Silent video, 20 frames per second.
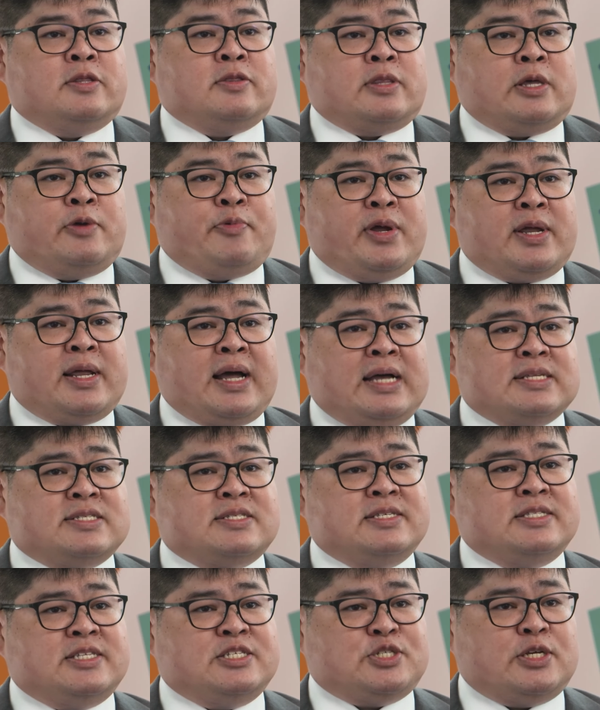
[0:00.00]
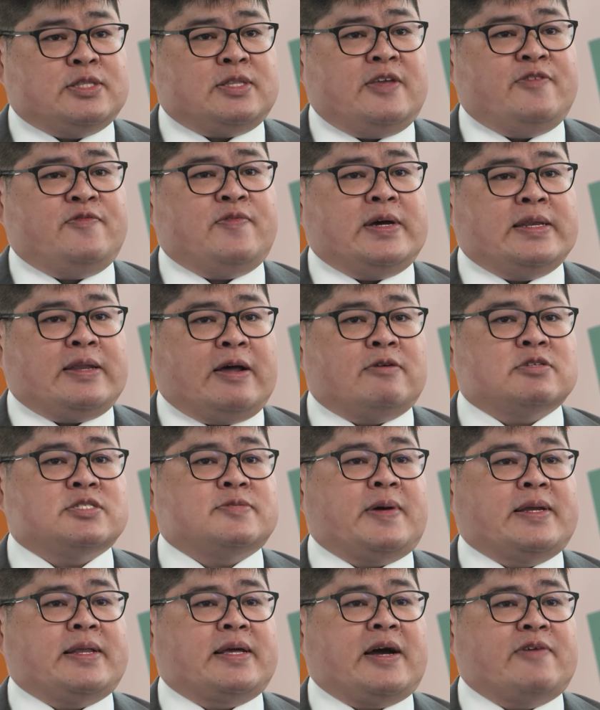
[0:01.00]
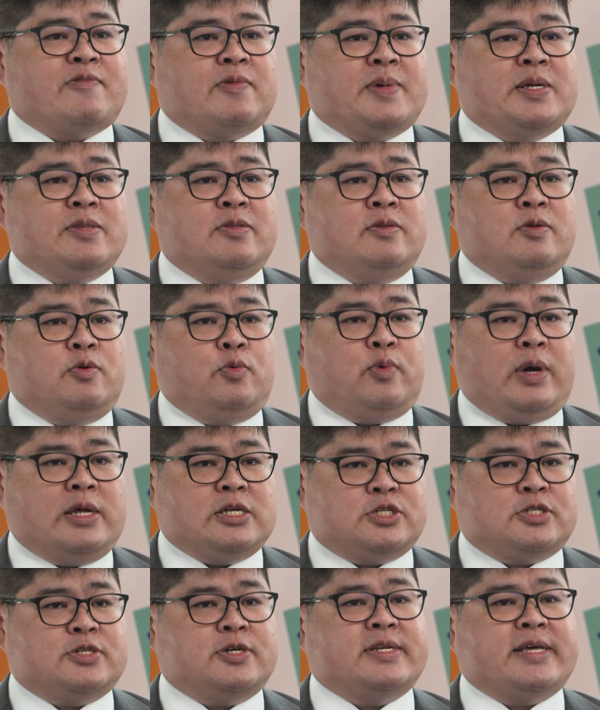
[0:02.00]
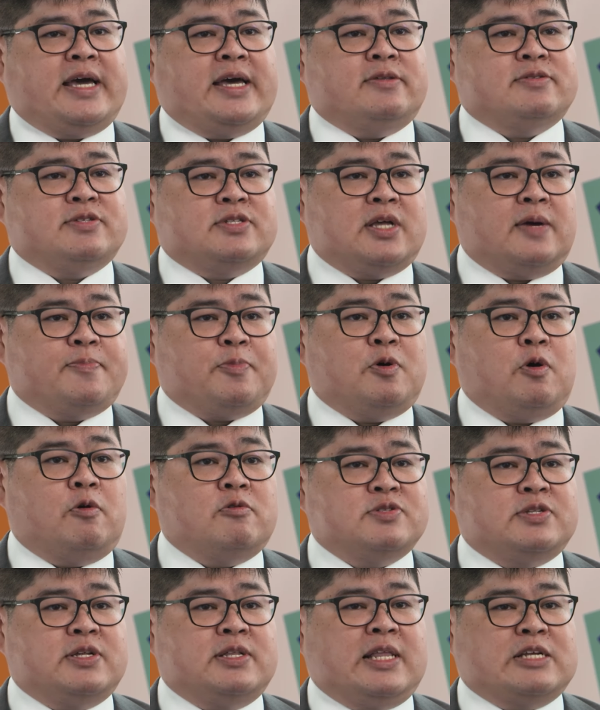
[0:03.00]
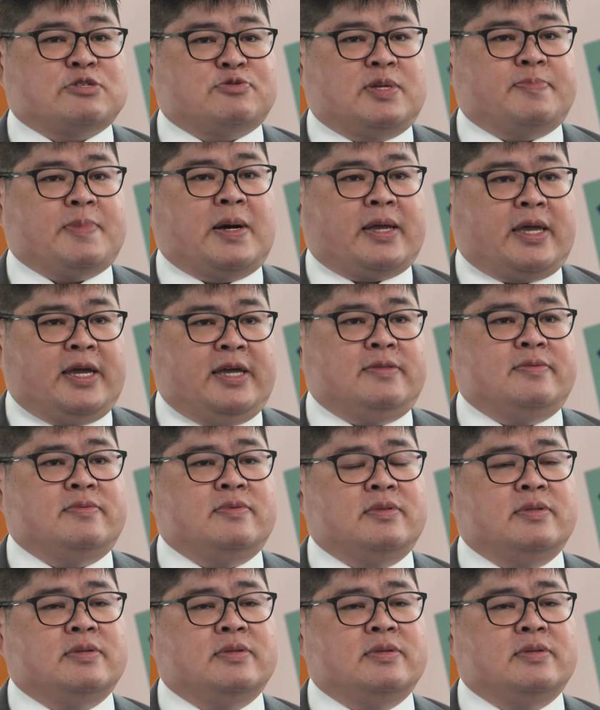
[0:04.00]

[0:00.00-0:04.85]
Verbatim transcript: the Guards initiative announced by the government will ensure that Singapore wholesale electricity market